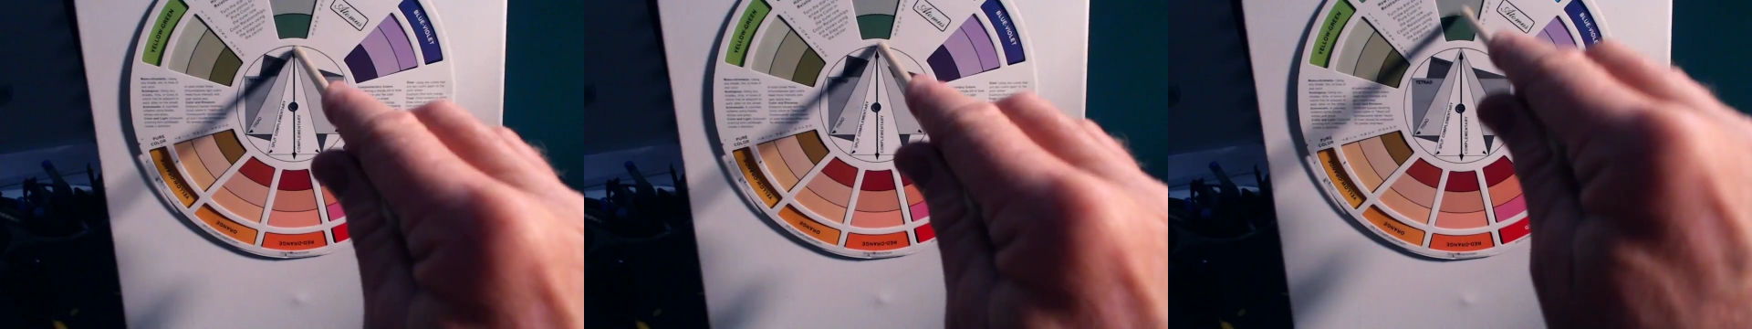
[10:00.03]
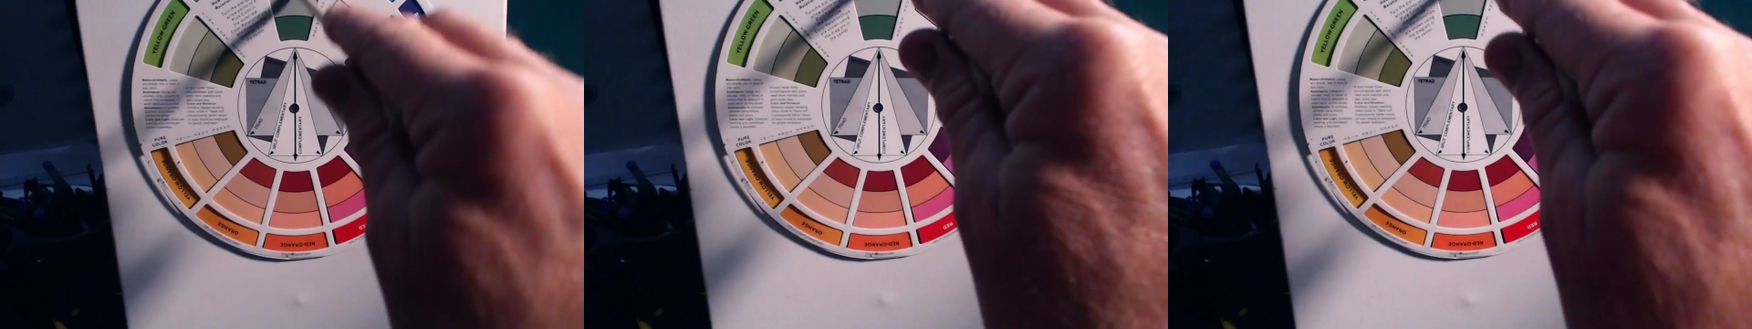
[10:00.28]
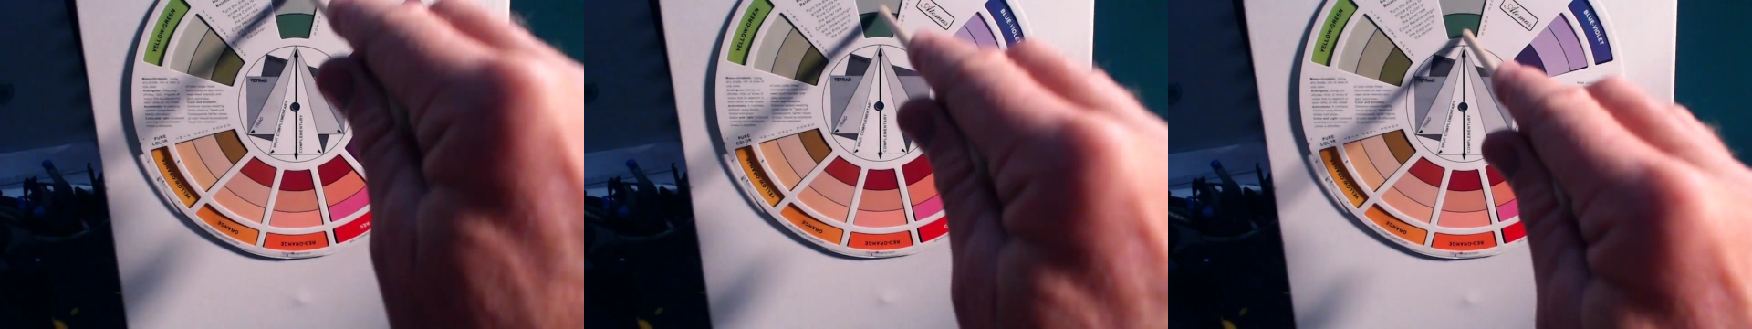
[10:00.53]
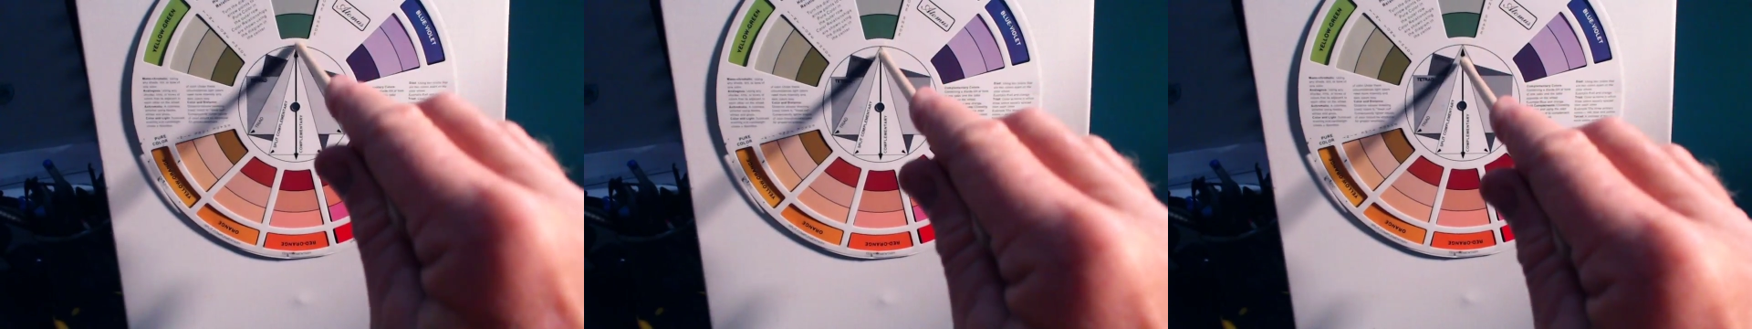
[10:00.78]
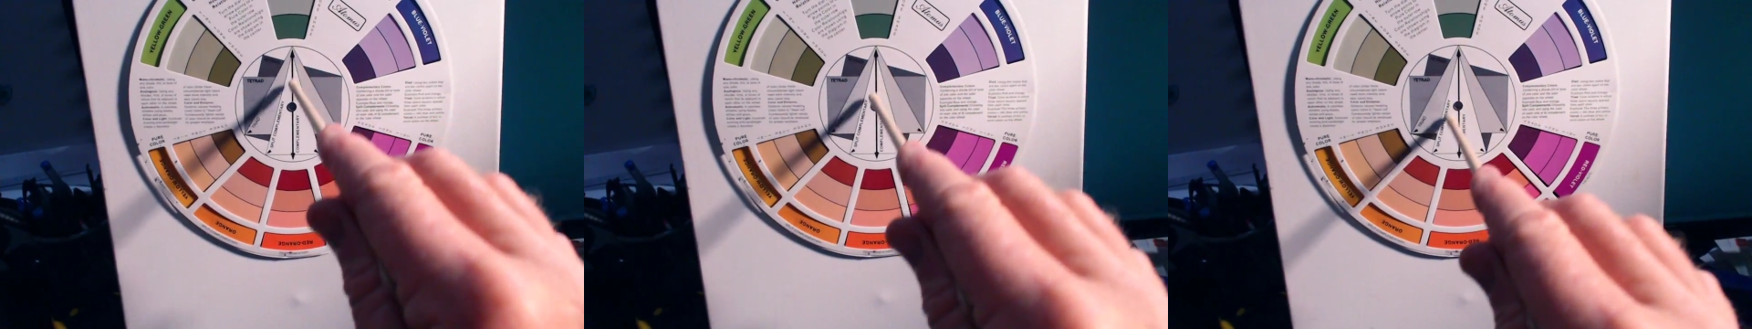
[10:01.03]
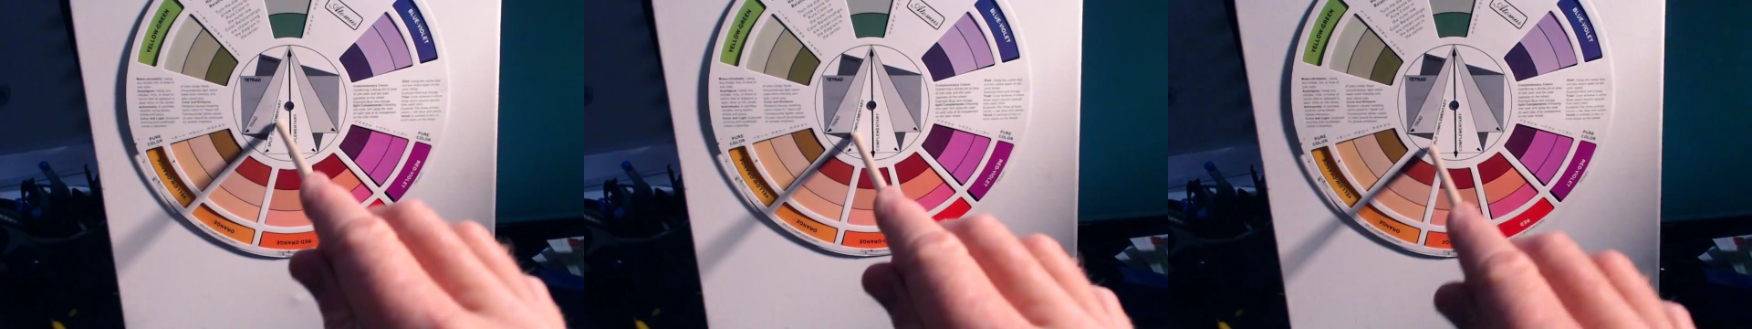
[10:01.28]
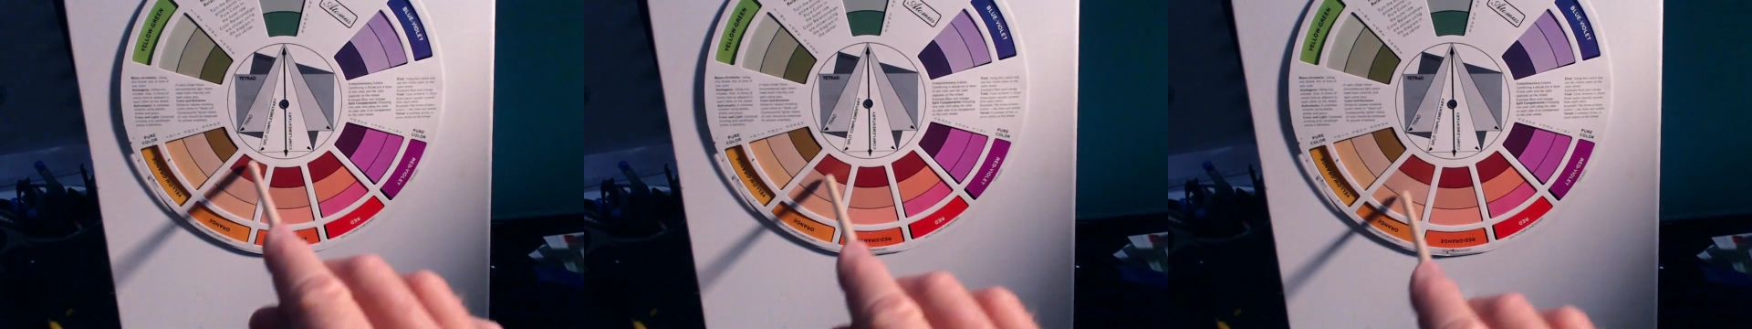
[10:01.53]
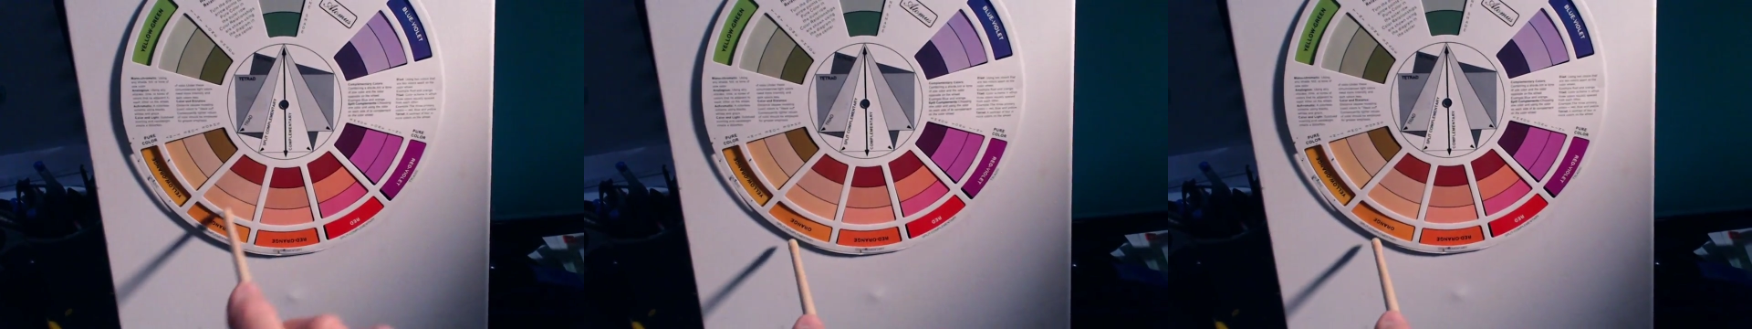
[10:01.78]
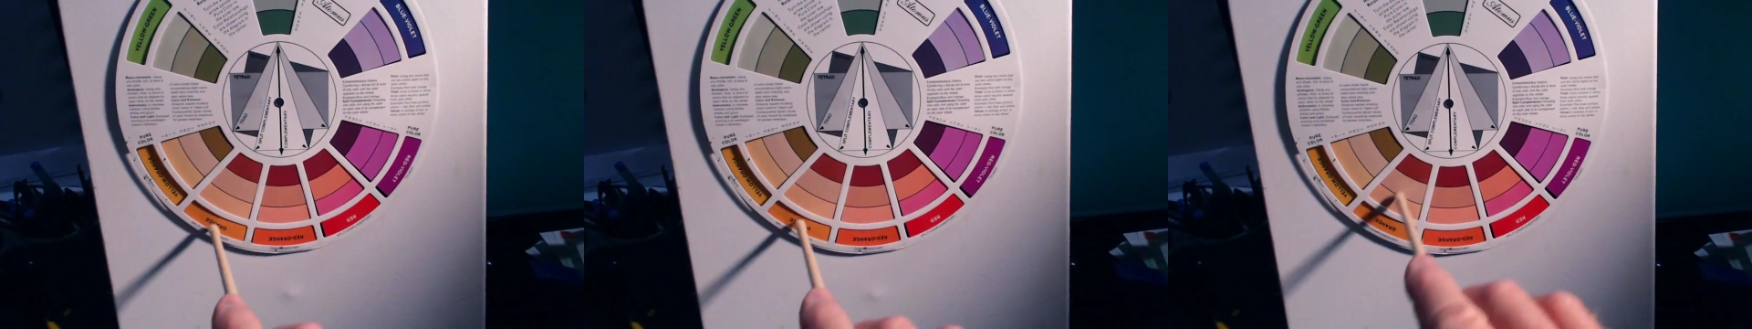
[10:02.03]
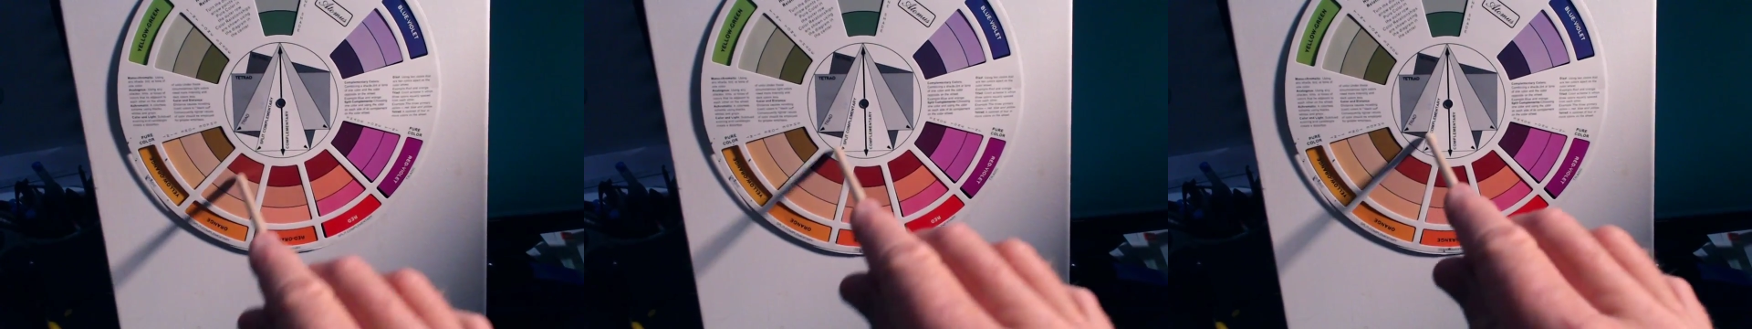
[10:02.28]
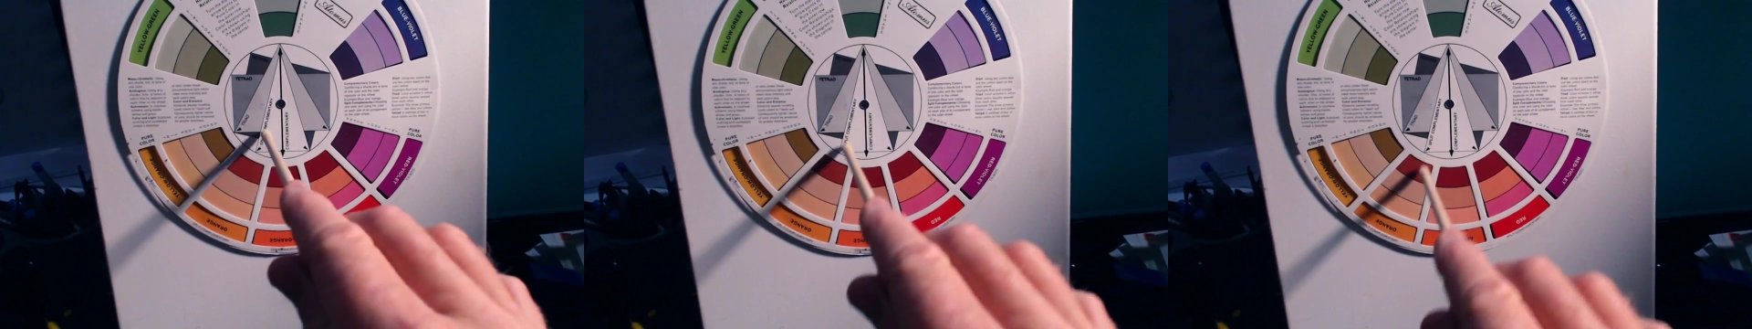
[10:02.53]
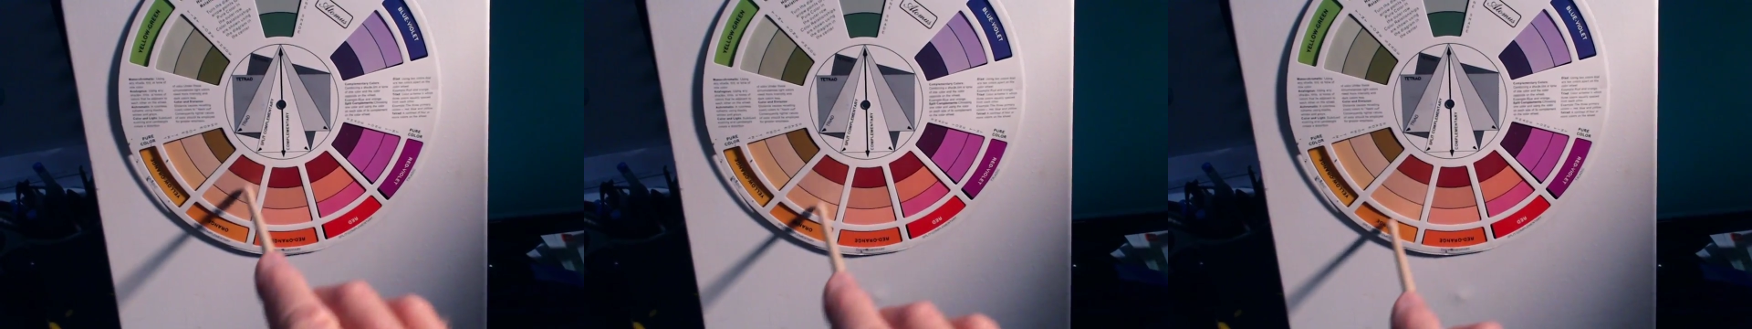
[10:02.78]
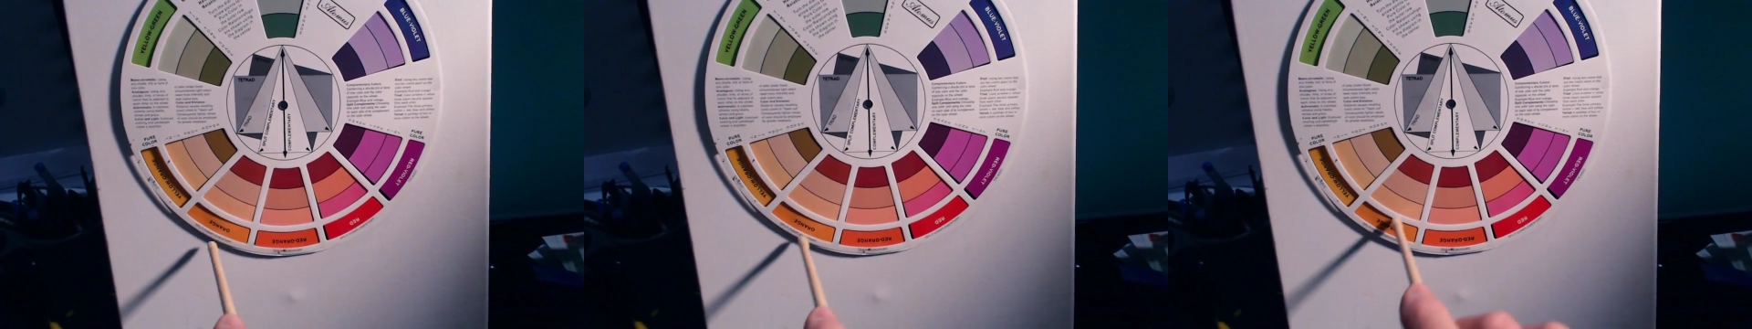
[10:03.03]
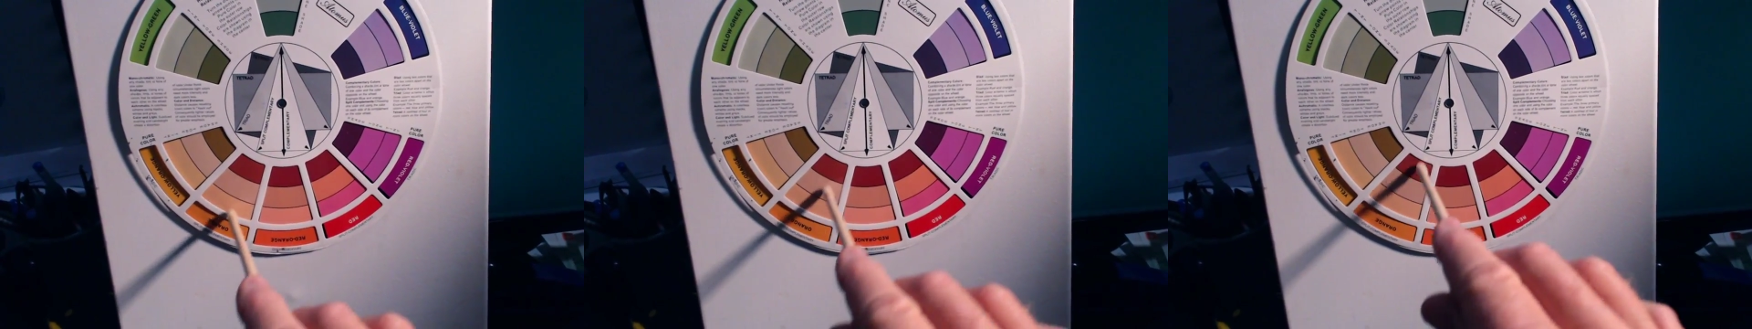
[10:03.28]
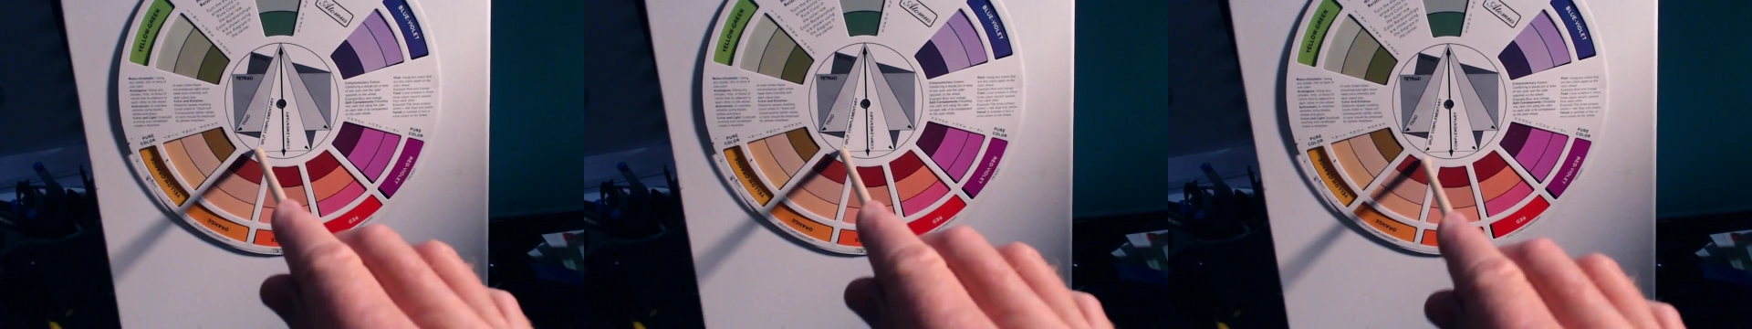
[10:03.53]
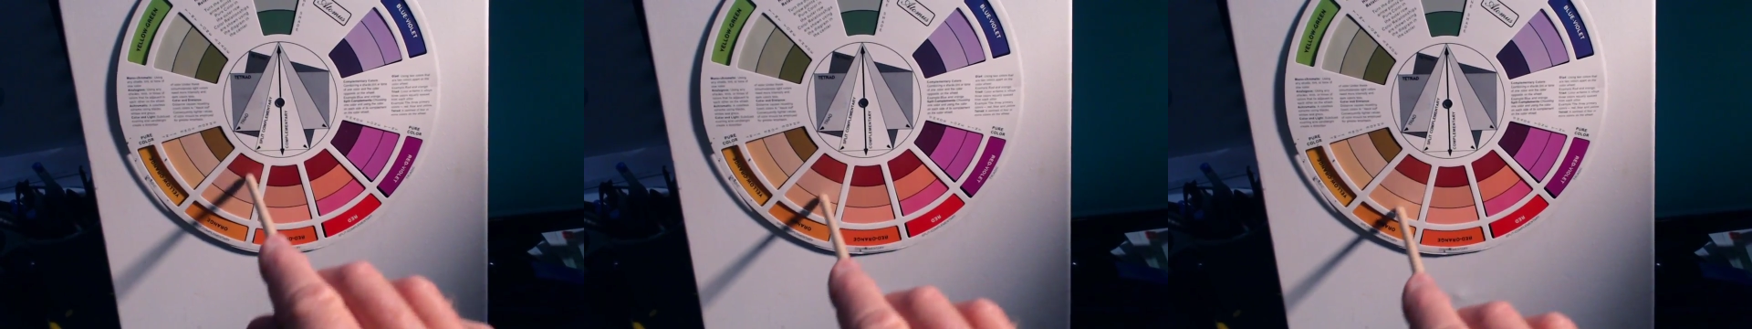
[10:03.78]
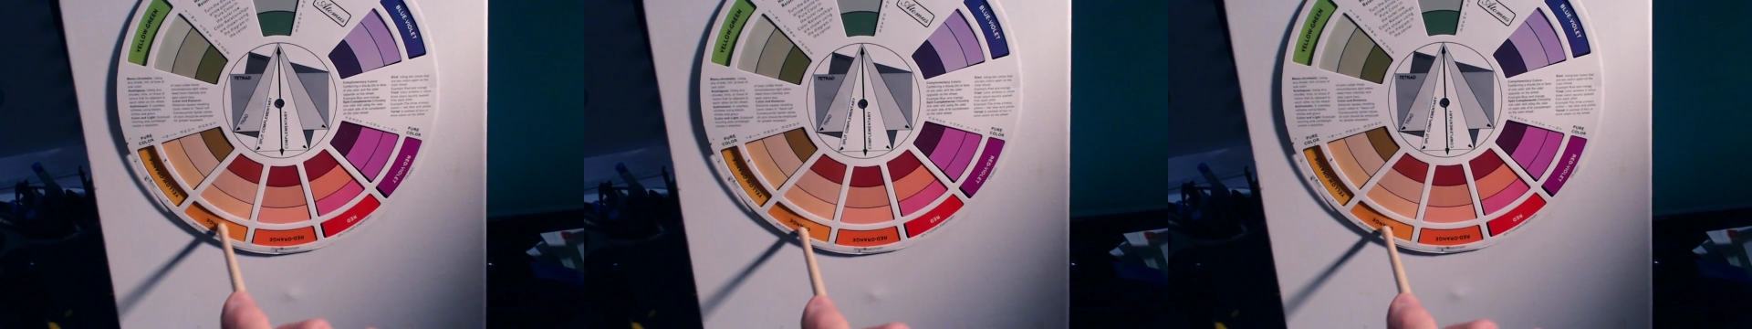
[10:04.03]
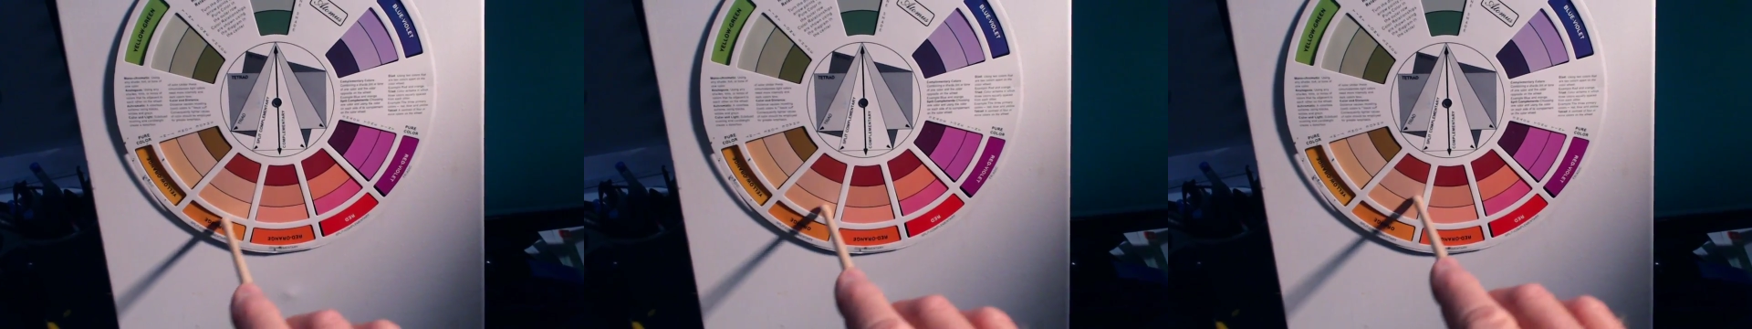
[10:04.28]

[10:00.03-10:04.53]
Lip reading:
(no speaker visible)